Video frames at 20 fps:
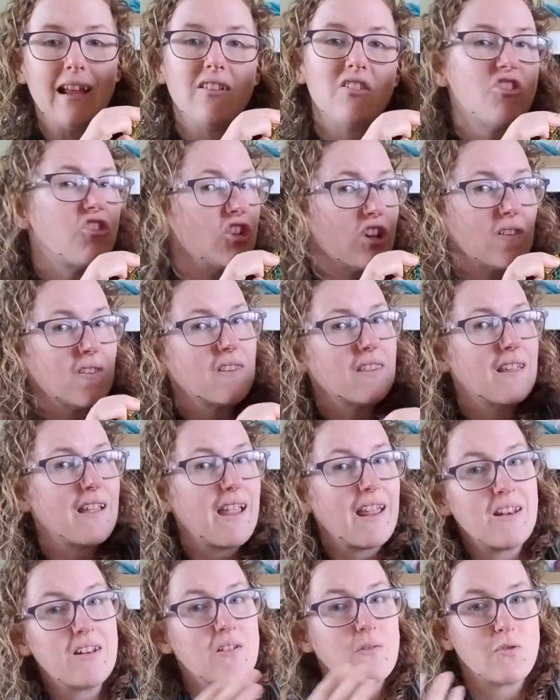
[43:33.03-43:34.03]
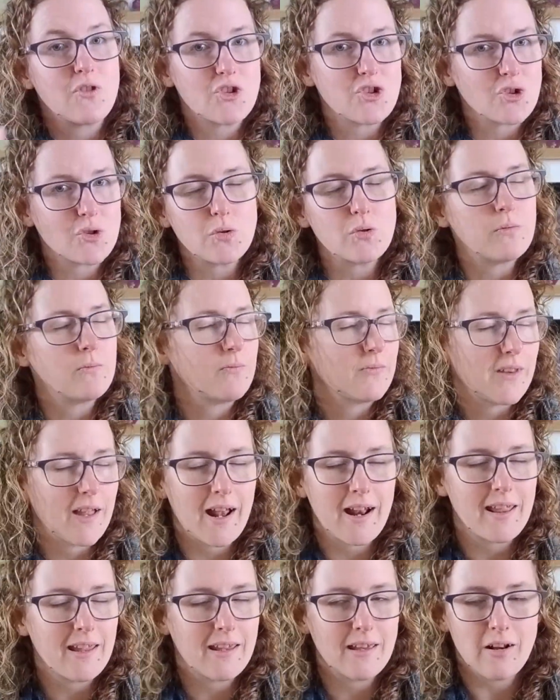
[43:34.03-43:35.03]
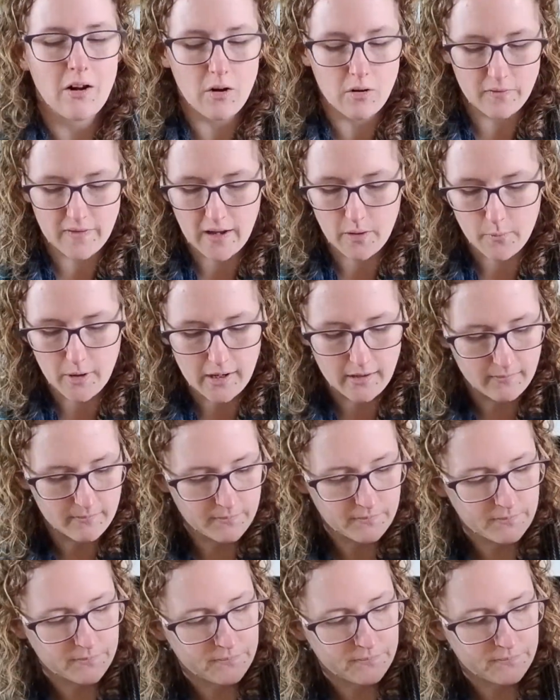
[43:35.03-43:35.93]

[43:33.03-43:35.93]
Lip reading: it's just the end of the shawl, and it can hold that weight.